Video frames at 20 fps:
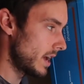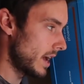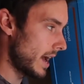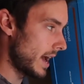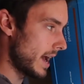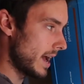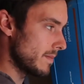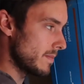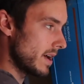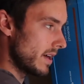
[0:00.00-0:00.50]

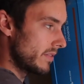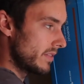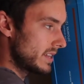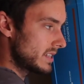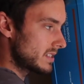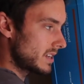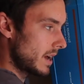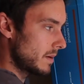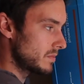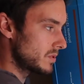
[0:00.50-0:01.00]
And
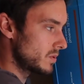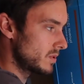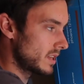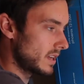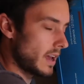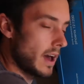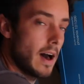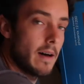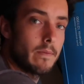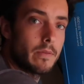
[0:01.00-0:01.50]
this comes with
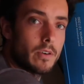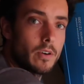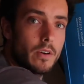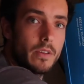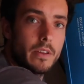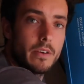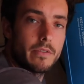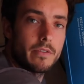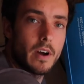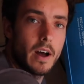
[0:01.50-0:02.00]
a cover
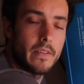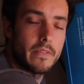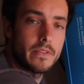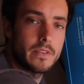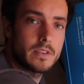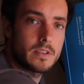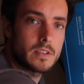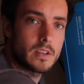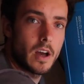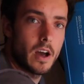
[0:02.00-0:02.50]
on the
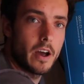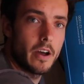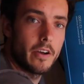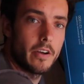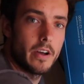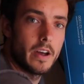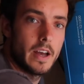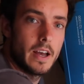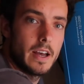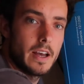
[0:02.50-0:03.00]
front.
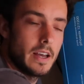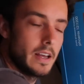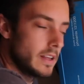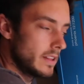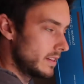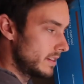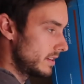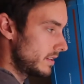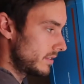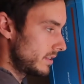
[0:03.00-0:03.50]
So
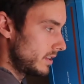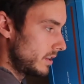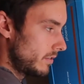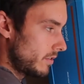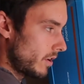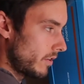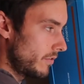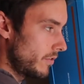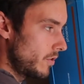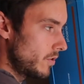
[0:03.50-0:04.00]

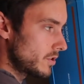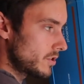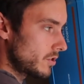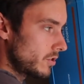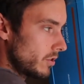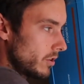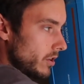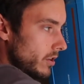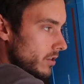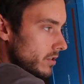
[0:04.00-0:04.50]
you've got four
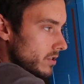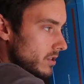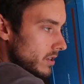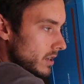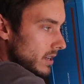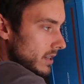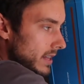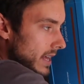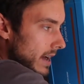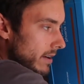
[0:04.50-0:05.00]
screws,
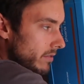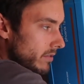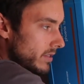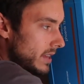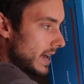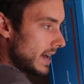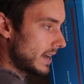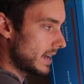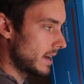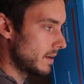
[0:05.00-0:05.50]

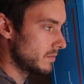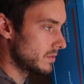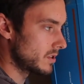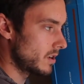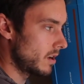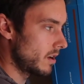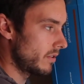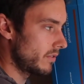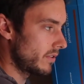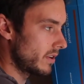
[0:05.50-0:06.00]
that comes
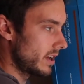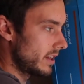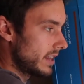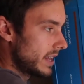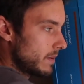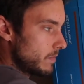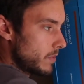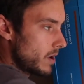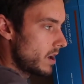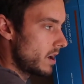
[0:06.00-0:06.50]
off, and
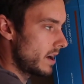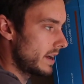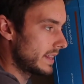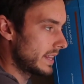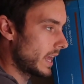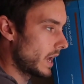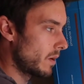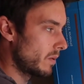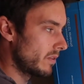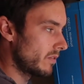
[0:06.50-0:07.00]
then
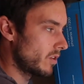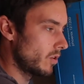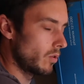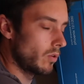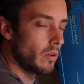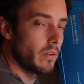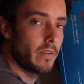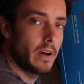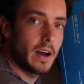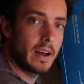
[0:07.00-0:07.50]
behind there we've got
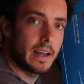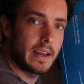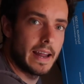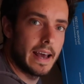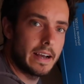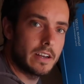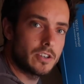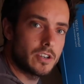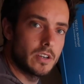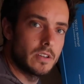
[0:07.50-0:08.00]
all of our
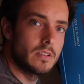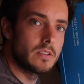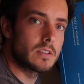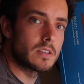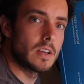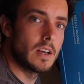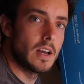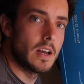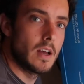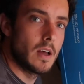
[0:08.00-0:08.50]

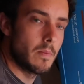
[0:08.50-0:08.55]
connections.